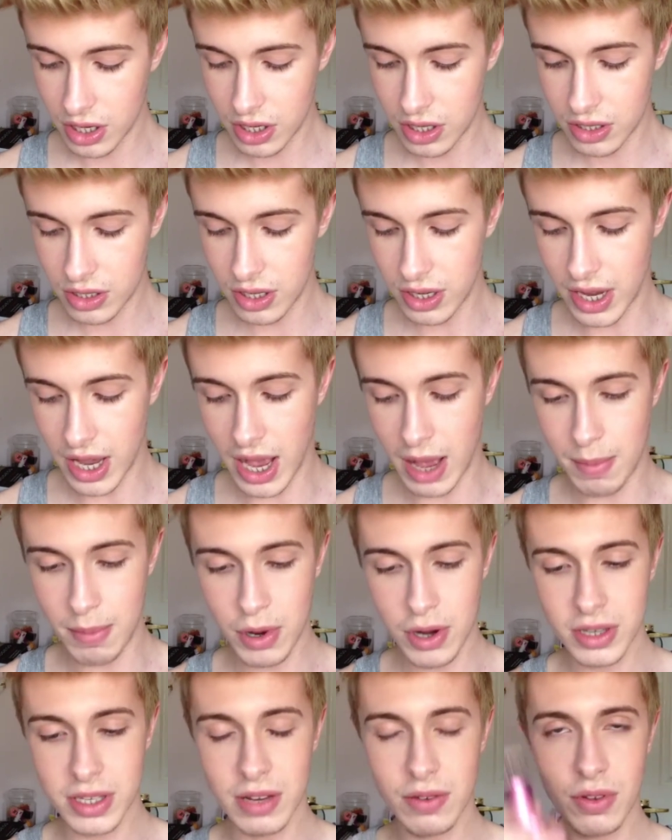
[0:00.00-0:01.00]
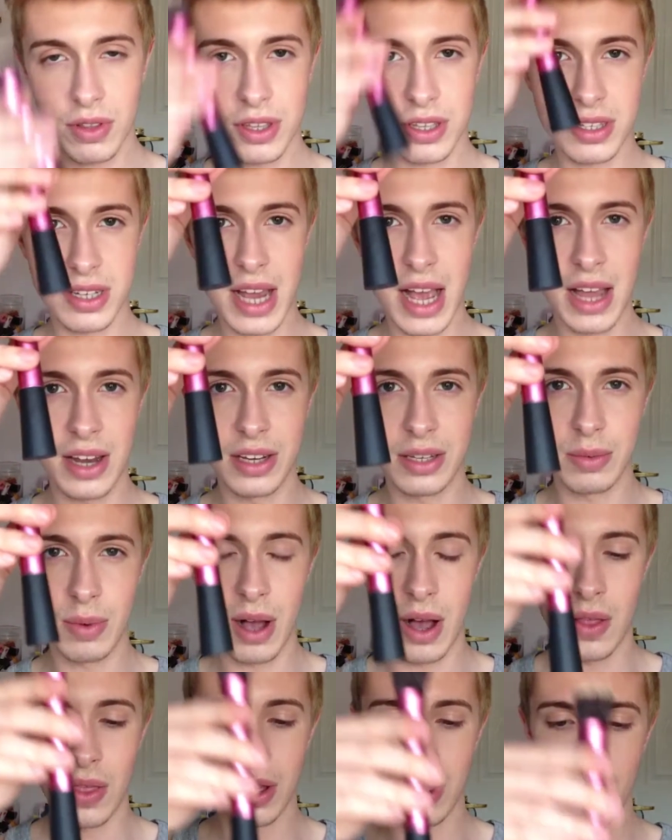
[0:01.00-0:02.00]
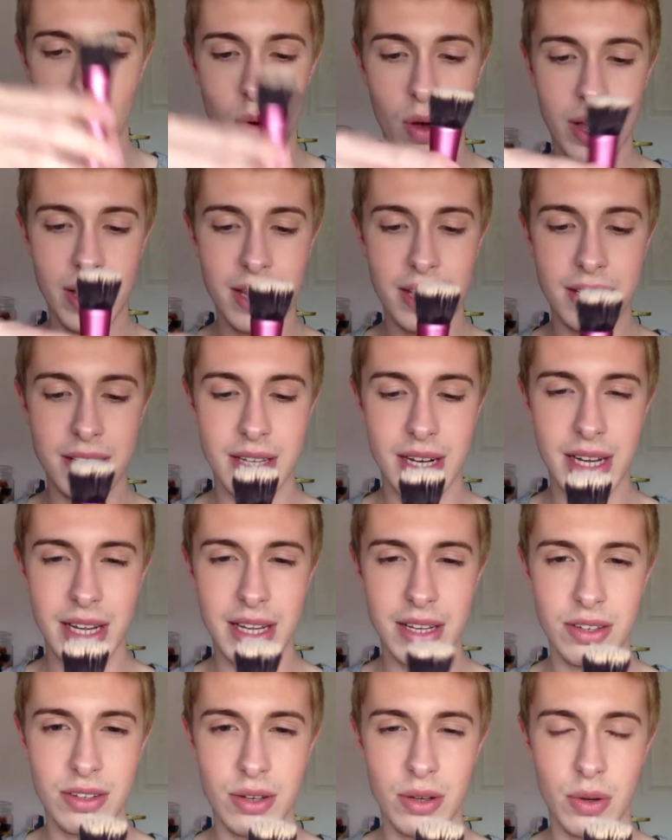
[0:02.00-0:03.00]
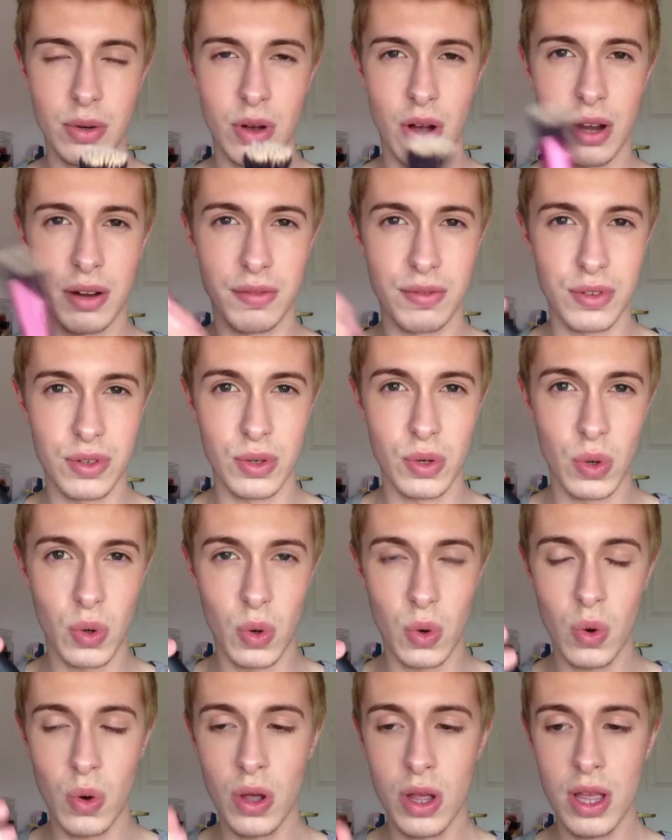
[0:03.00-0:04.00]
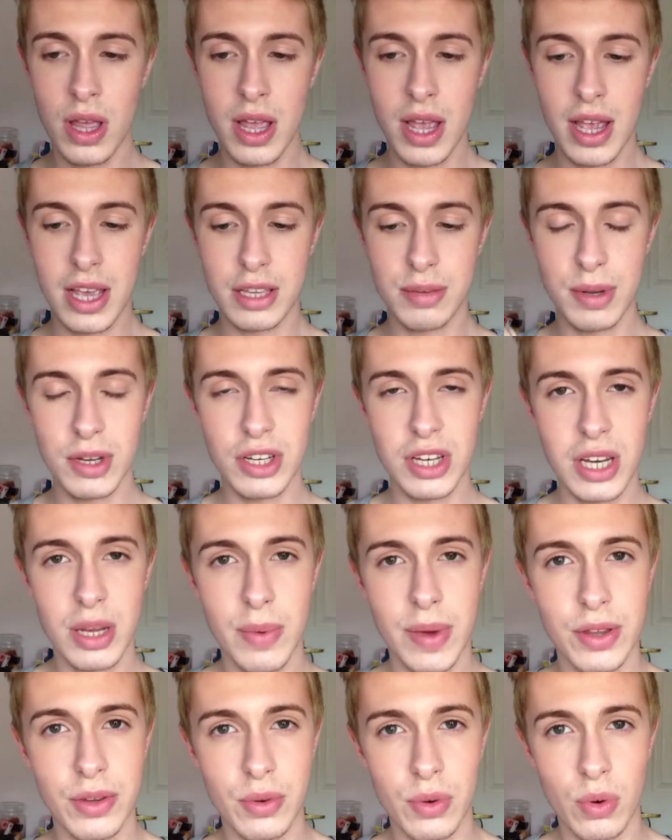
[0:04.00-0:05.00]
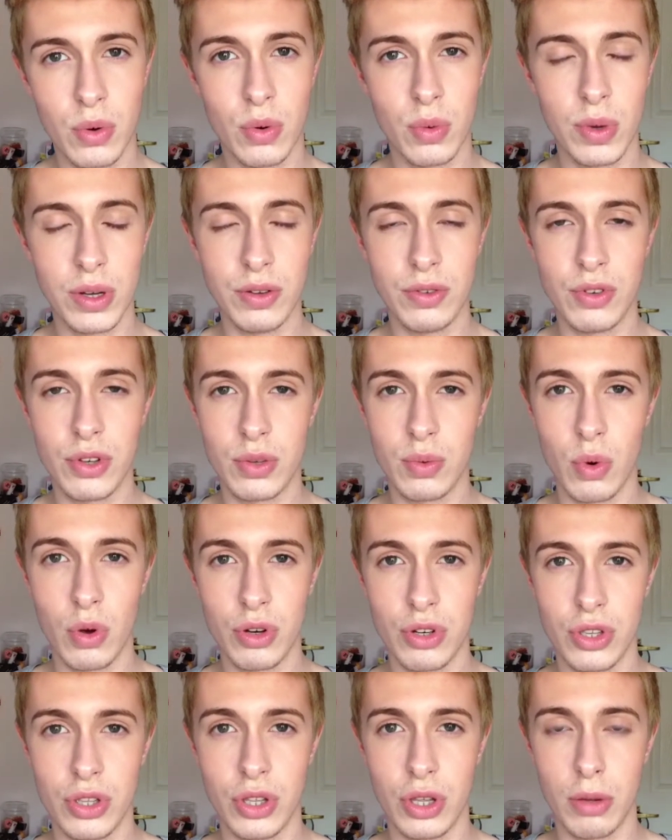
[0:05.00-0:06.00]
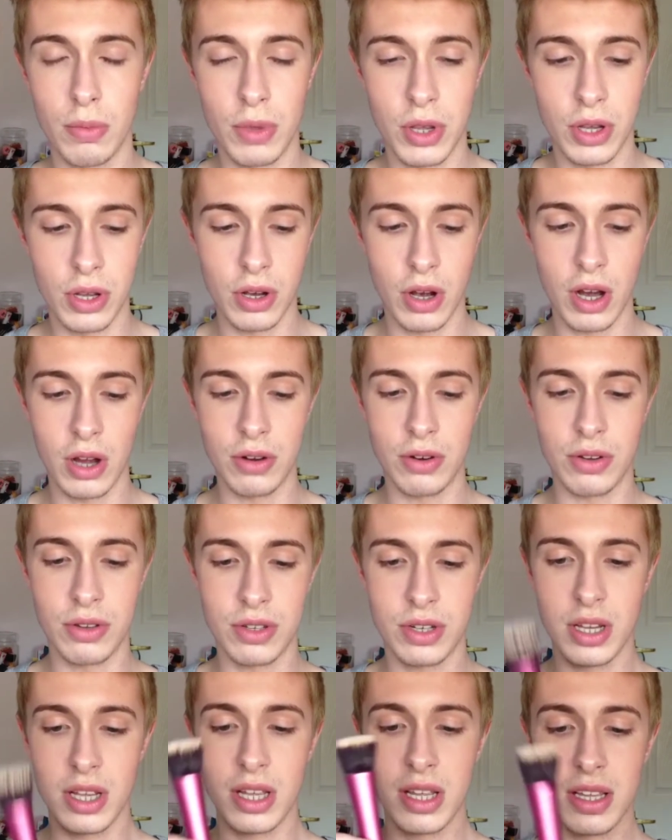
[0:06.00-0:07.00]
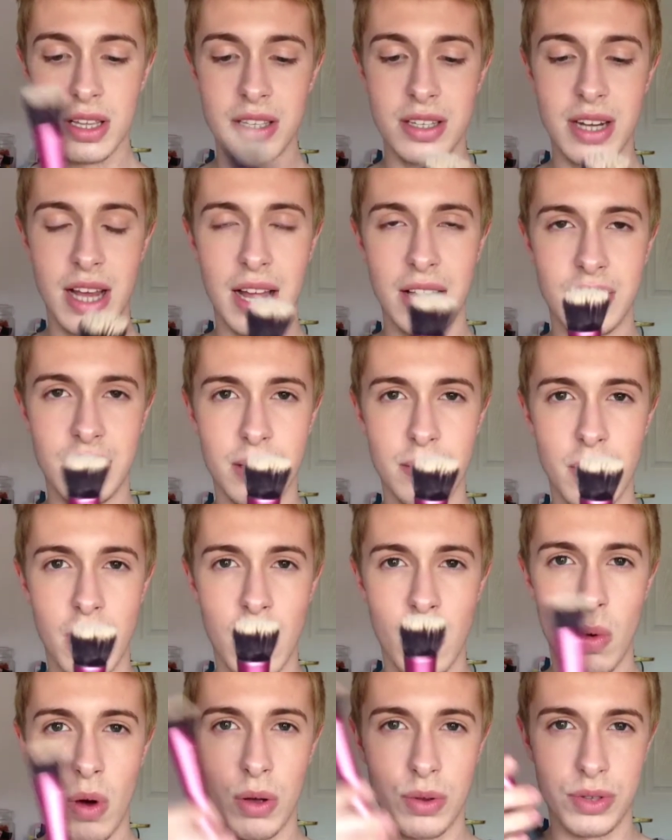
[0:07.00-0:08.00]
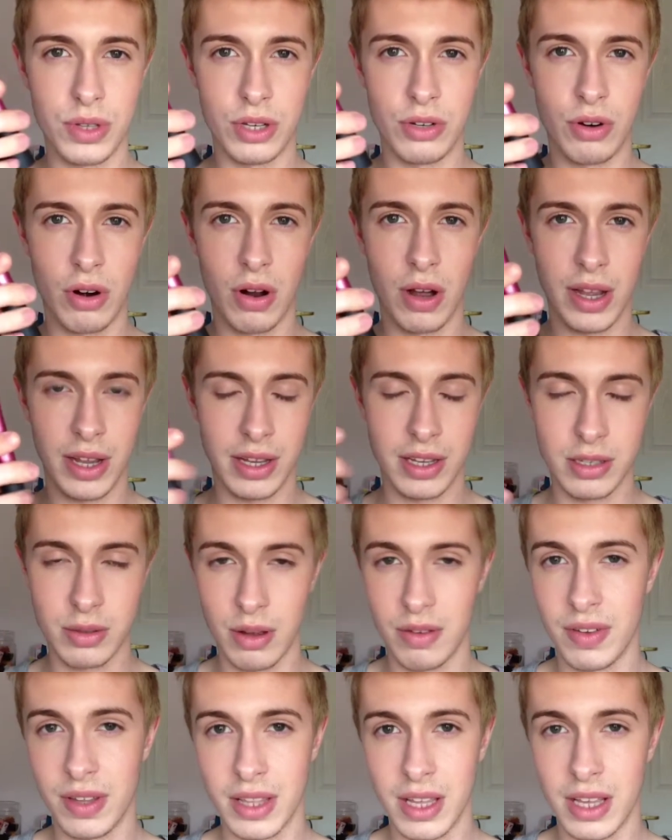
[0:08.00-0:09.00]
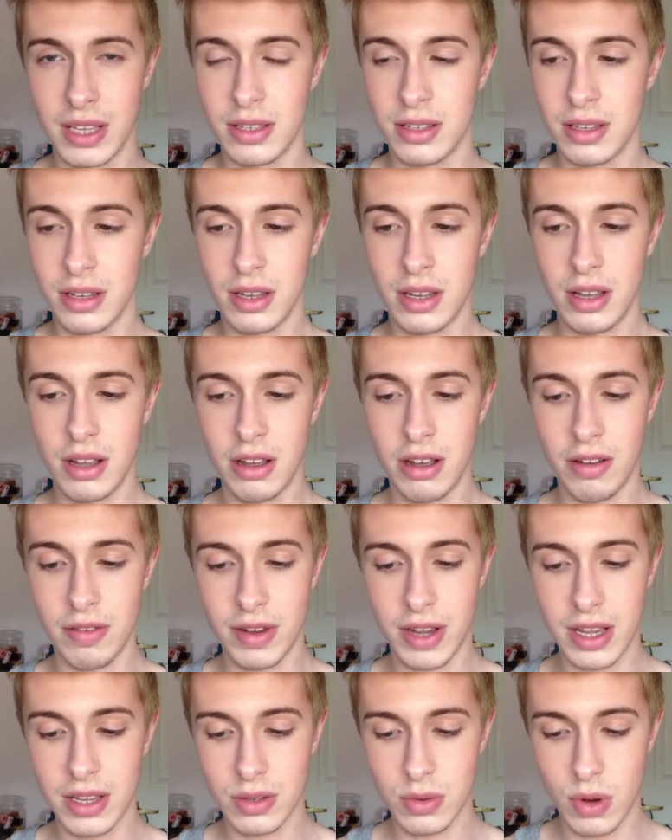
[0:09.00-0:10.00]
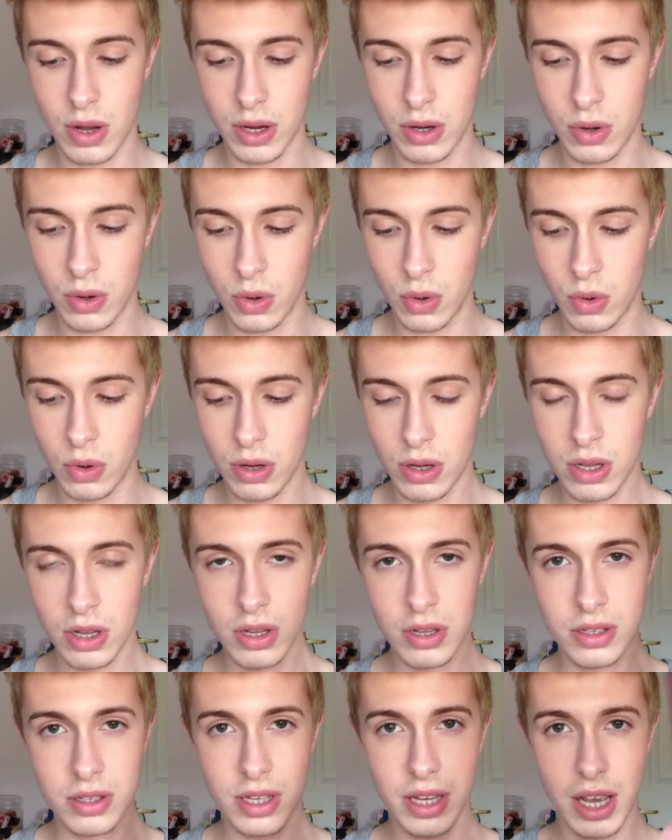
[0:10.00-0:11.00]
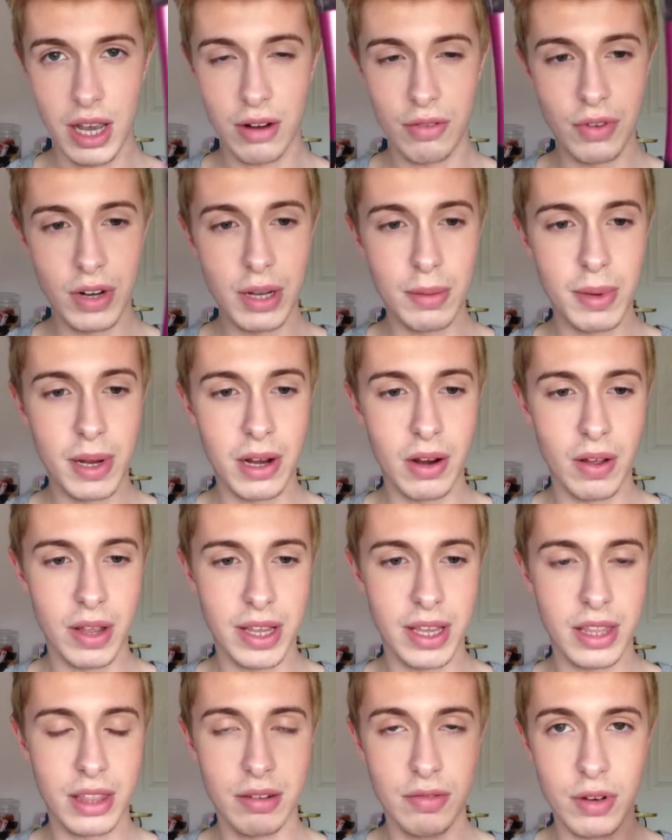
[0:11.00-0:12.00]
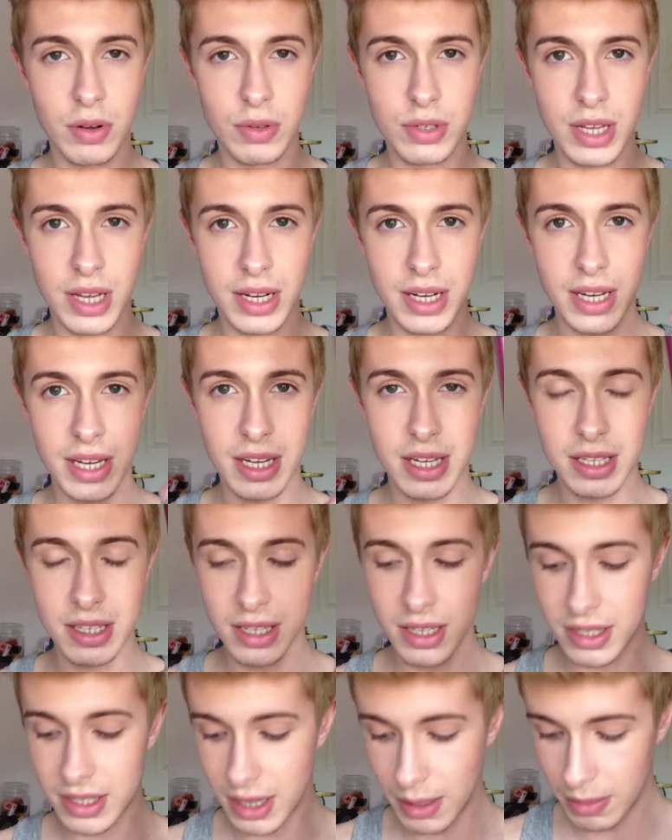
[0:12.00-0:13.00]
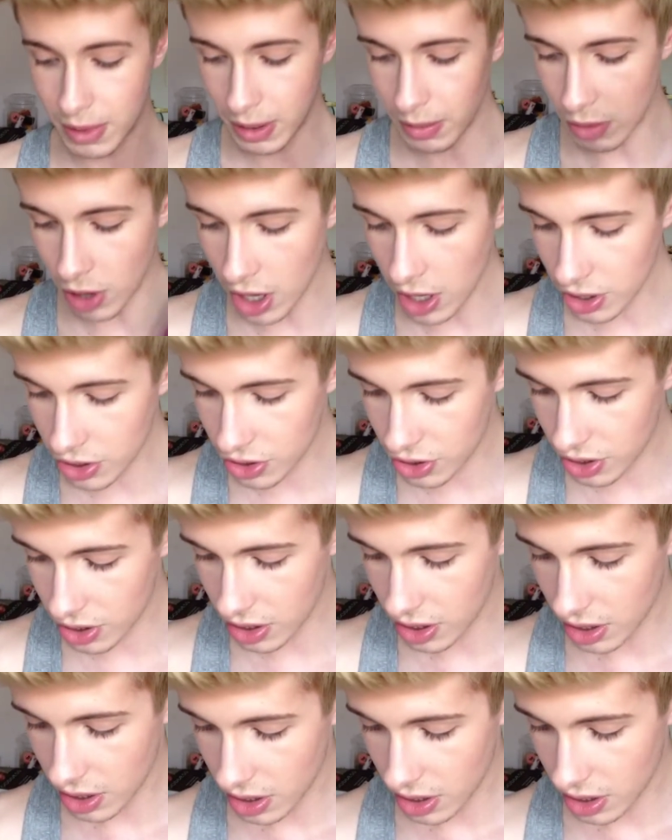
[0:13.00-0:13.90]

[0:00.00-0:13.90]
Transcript: So yeah, and because they've got the stand as well, they're quite easily to kind of store, especially when you just wash them. You can kind of just stand them up whilst they're drying. So I think that's quite cool. So yeah, I've really been liking the Real Techniques stippling brush.